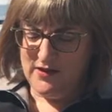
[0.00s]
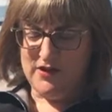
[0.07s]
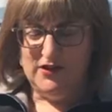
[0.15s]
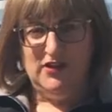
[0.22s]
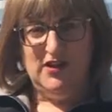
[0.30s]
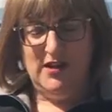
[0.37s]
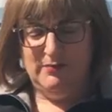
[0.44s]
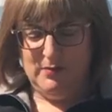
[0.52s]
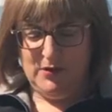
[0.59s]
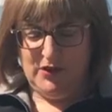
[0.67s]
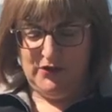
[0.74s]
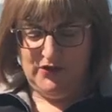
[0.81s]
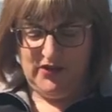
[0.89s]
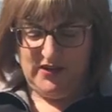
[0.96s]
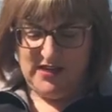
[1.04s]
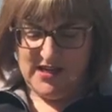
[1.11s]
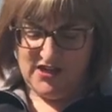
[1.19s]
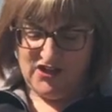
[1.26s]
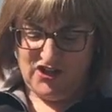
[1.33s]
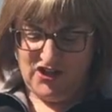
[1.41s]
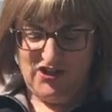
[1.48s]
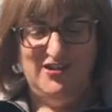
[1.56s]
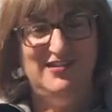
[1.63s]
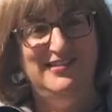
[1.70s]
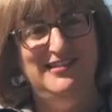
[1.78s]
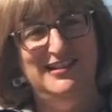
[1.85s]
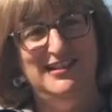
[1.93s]
as you keep them close to the edge,
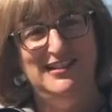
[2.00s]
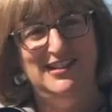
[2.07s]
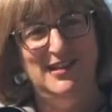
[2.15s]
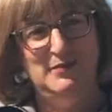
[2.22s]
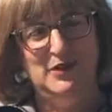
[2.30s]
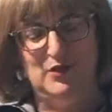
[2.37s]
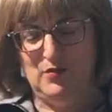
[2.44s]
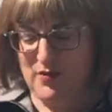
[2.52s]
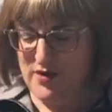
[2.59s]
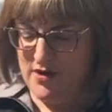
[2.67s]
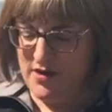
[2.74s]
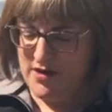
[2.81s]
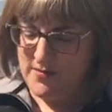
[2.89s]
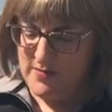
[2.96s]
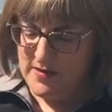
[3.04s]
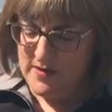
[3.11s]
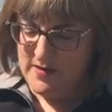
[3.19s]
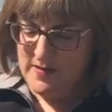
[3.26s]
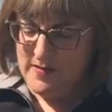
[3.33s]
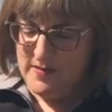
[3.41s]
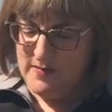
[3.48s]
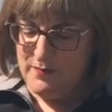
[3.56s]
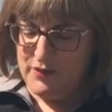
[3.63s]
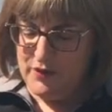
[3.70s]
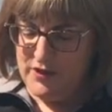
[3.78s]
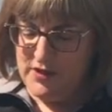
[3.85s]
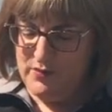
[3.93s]
it seems to work
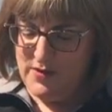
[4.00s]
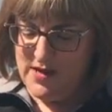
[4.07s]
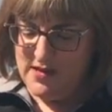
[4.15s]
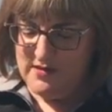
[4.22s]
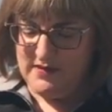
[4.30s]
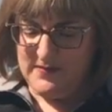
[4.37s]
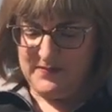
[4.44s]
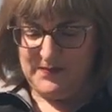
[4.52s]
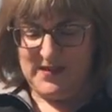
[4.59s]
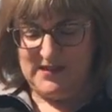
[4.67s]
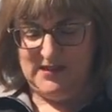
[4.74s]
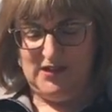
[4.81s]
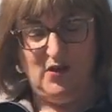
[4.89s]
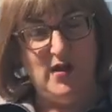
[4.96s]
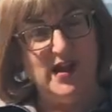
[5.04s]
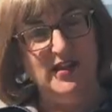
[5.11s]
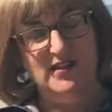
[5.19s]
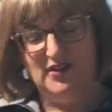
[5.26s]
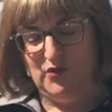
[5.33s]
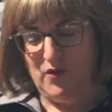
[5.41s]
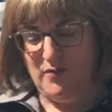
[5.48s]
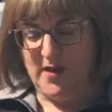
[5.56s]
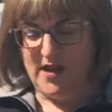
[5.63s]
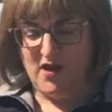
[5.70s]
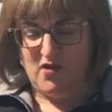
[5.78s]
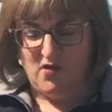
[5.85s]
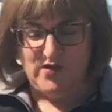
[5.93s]
pretty well. So I can sort my
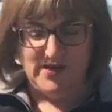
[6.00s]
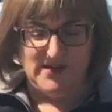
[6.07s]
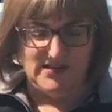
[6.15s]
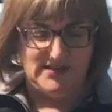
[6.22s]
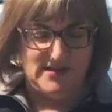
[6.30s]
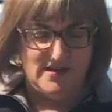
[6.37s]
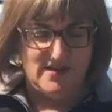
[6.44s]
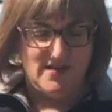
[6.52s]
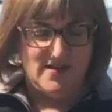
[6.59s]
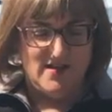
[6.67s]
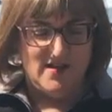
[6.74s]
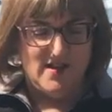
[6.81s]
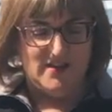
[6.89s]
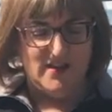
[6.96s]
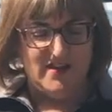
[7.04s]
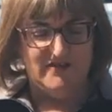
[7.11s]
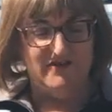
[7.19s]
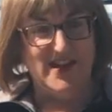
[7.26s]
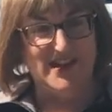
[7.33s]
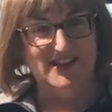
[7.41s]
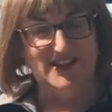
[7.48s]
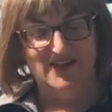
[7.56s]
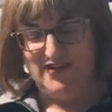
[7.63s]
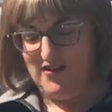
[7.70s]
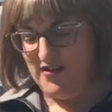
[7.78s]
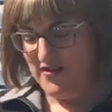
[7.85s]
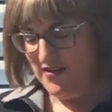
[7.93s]
coins a lot
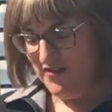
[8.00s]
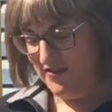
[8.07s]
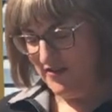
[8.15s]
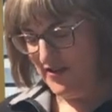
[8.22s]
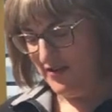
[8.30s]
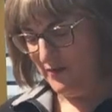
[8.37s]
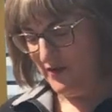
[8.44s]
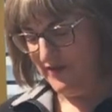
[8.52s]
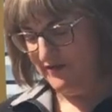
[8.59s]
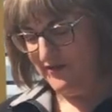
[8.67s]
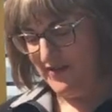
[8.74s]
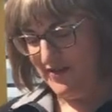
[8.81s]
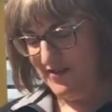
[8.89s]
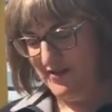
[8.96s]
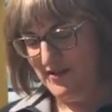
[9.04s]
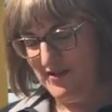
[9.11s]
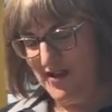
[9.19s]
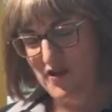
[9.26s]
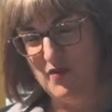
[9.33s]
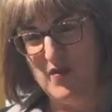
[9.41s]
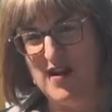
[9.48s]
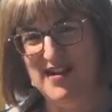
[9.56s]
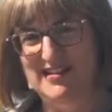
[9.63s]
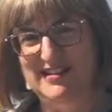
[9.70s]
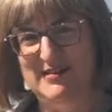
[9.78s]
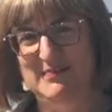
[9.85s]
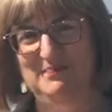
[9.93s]
faster than I would have
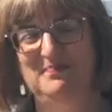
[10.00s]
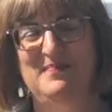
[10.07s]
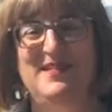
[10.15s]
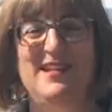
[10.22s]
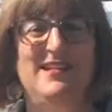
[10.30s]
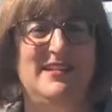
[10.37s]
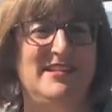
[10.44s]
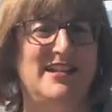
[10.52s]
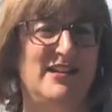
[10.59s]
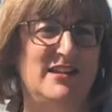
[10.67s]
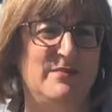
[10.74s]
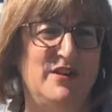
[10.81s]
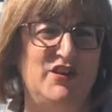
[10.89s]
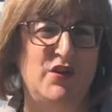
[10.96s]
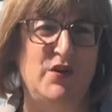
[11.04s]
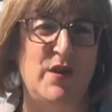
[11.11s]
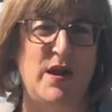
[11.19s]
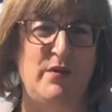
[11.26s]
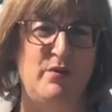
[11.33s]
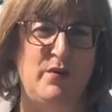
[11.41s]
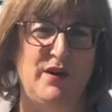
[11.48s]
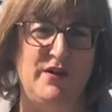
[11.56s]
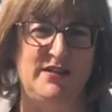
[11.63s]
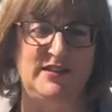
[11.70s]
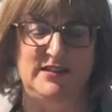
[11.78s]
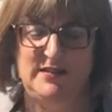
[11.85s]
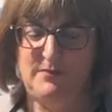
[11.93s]
otherwise. Now let me show you how it
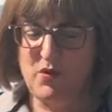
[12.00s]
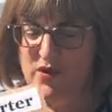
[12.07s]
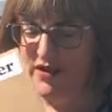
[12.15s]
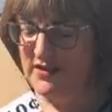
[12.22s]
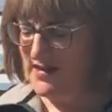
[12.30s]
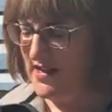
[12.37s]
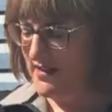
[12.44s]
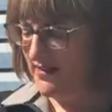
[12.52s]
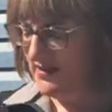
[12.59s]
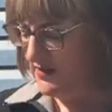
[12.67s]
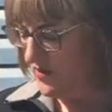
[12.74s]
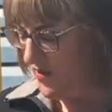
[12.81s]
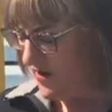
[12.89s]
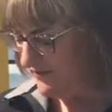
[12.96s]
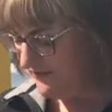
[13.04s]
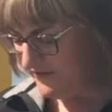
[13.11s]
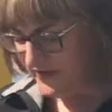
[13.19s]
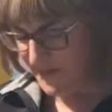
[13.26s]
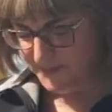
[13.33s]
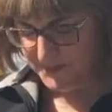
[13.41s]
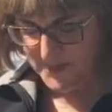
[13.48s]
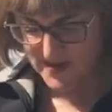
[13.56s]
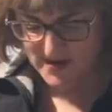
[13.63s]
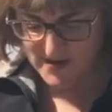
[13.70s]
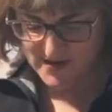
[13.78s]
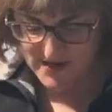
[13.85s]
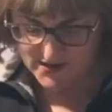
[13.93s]
works. I'm going to take this off,
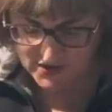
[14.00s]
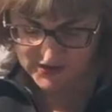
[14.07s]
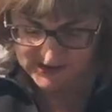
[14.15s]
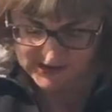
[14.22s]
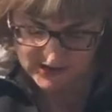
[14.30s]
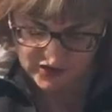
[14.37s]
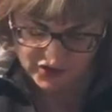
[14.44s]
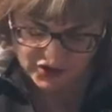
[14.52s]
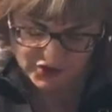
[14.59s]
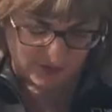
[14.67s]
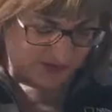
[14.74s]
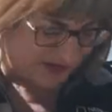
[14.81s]
and you can see the chute